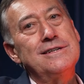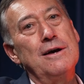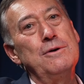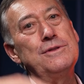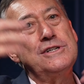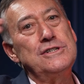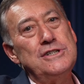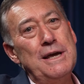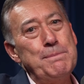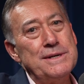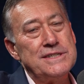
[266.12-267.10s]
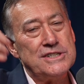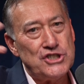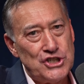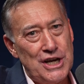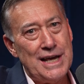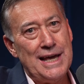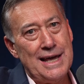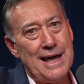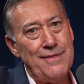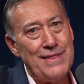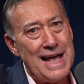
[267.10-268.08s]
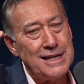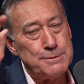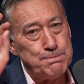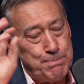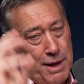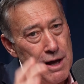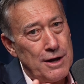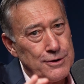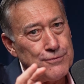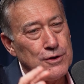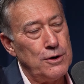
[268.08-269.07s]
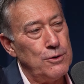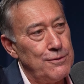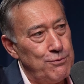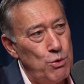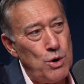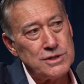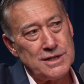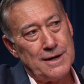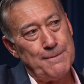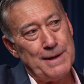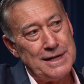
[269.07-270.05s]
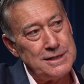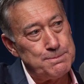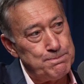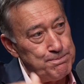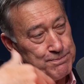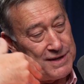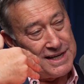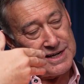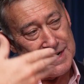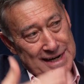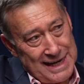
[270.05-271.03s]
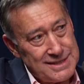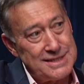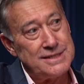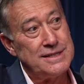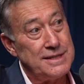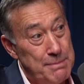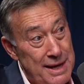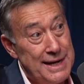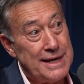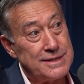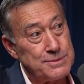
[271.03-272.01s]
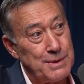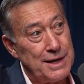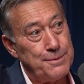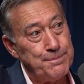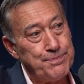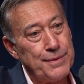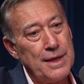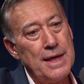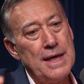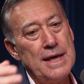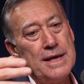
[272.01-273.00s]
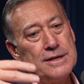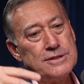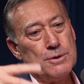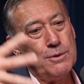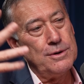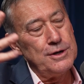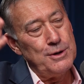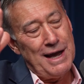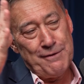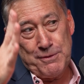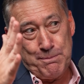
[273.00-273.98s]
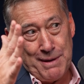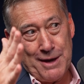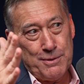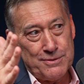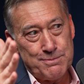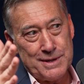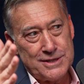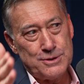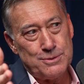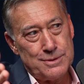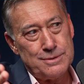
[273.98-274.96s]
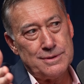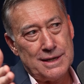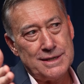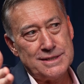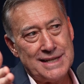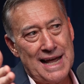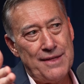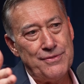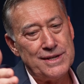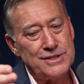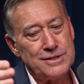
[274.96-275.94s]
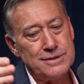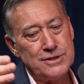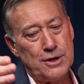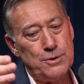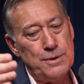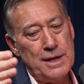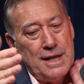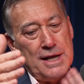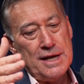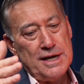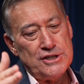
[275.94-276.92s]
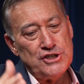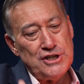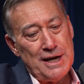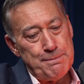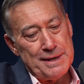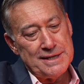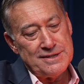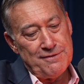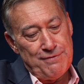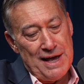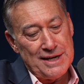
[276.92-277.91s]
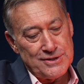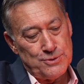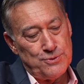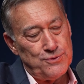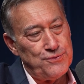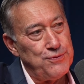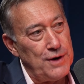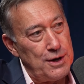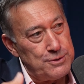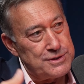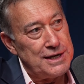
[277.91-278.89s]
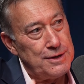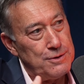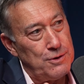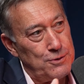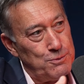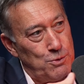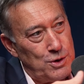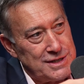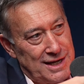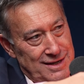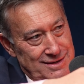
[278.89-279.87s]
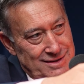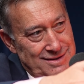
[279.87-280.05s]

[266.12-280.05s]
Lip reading: So the ship is a she, and that's part of the law of water, and it's connected to the money as well. So you have to bear with me to understand this. So a ship is a vessel floating on water.